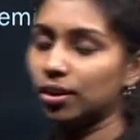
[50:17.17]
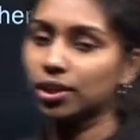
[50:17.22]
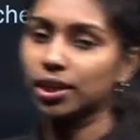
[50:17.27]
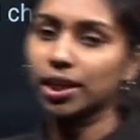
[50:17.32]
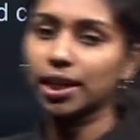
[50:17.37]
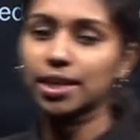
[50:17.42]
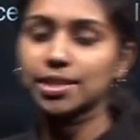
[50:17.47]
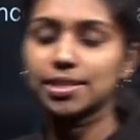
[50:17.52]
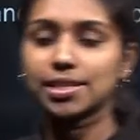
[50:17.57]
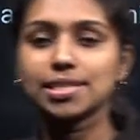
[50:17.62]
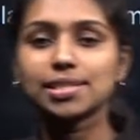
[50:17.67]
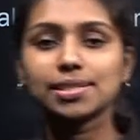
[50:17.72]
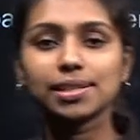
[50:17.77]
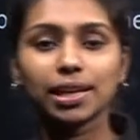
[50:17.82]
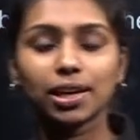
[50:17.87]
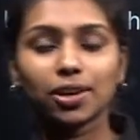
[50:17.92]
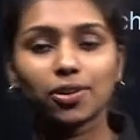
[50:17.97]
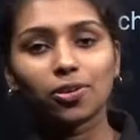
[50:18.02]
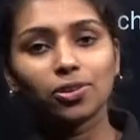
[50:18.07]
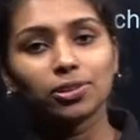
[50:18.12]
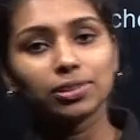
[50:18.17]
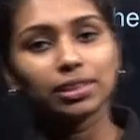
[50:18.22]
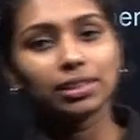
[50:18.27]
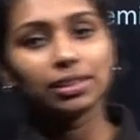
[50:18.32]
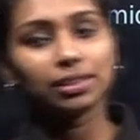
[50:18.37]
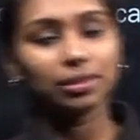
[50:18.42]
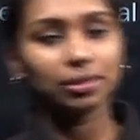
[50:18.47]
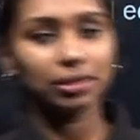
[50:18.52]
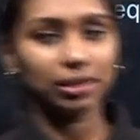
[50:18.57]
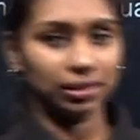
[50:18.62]
Okay, just recall the
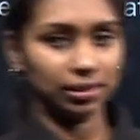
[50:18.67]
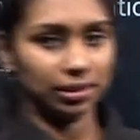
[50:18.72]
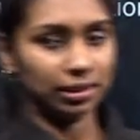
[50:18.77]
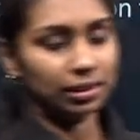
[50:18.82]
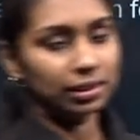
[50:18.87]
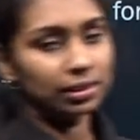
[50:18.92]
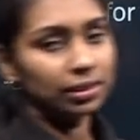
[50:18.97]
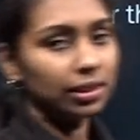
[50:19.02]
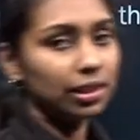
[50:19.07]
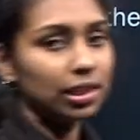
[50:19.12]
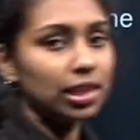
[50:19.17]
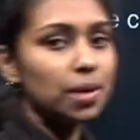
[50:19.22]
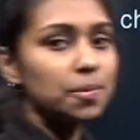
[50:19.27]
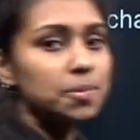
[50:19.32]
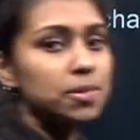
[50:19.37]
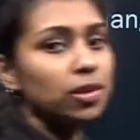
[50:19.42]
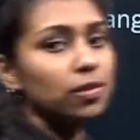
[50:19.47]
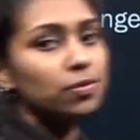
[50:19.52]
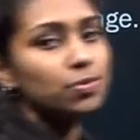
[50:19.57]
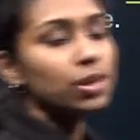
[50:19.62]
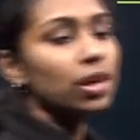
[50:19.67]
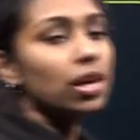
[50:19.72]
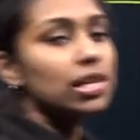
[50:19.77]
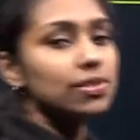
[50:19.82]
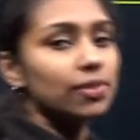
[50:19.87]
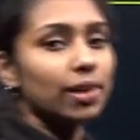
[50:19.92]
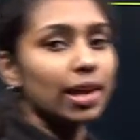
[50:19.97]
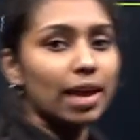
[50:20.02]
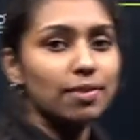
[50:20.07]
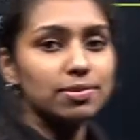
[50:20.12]
terms of salts
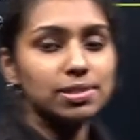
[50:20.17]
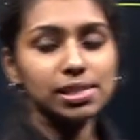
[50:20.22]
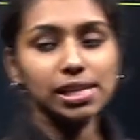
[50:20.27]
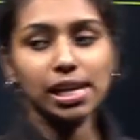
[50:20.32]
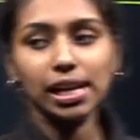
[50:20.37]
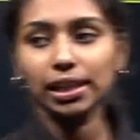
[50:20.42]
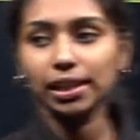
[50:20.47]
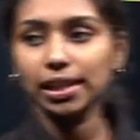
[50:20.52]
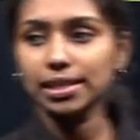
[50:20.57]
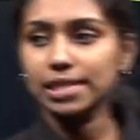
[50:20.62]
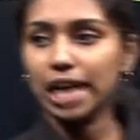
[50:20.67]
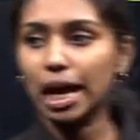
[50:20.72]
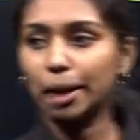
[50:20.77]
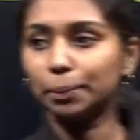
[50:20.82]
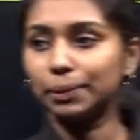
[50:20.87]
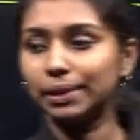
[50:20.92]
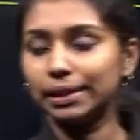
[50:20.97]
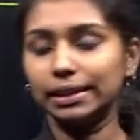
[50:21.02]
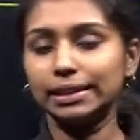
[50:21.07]
we have studied in the chapter,